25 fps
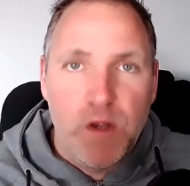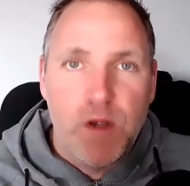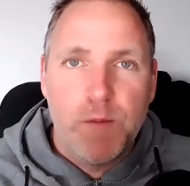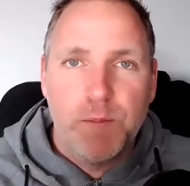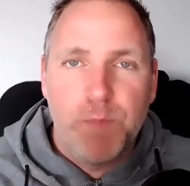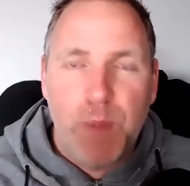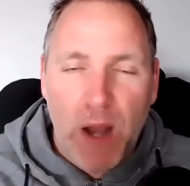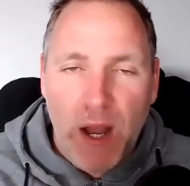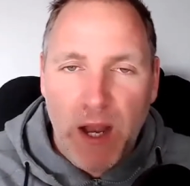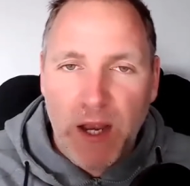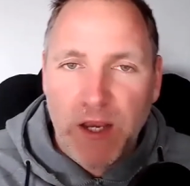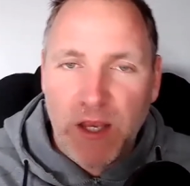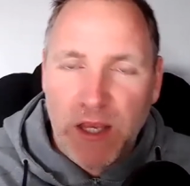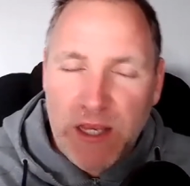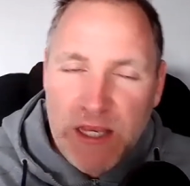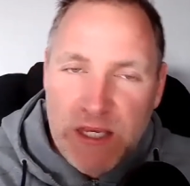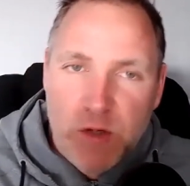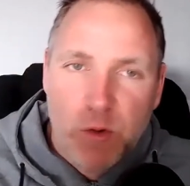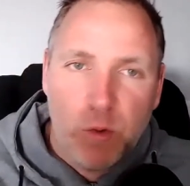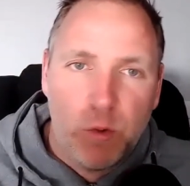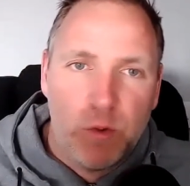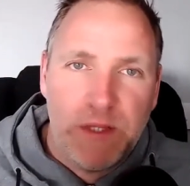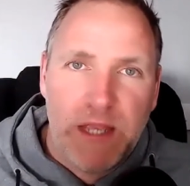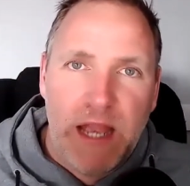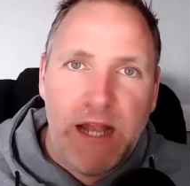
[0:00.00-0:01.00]
But I
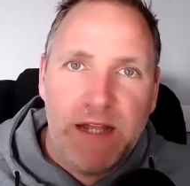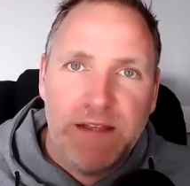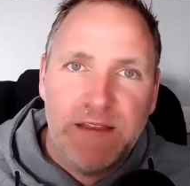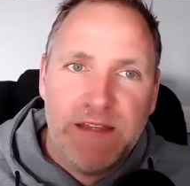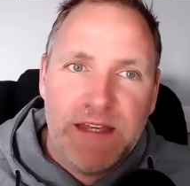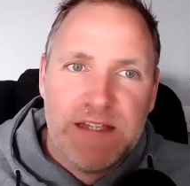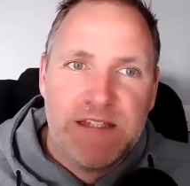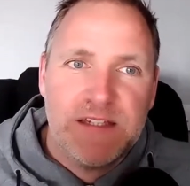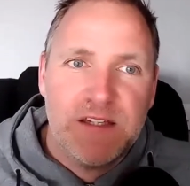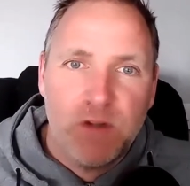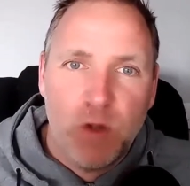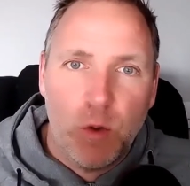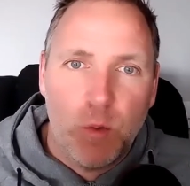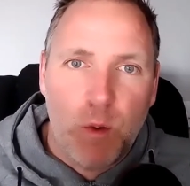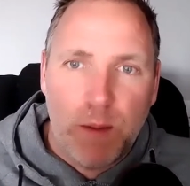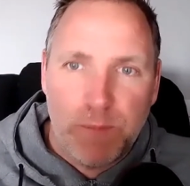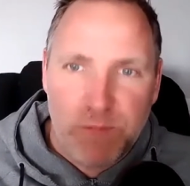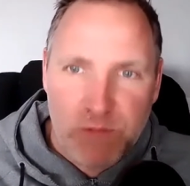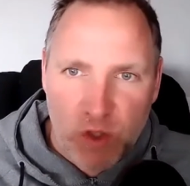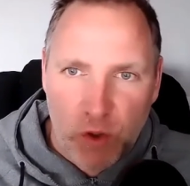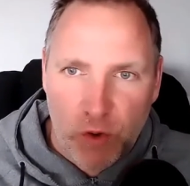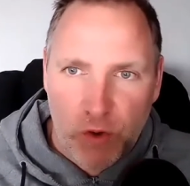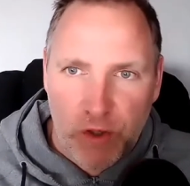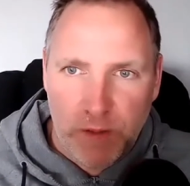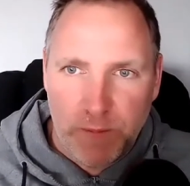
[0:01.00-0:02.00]
need to know what I'm
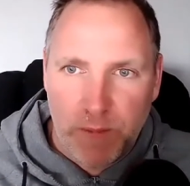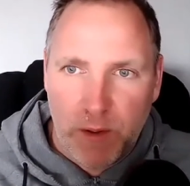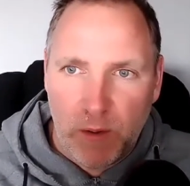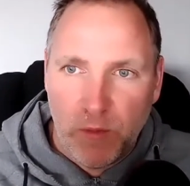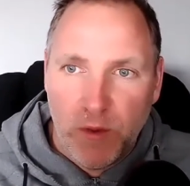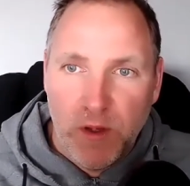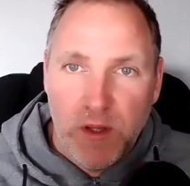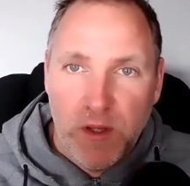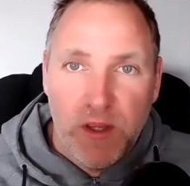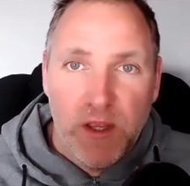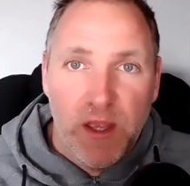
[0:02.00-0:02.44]
talking about.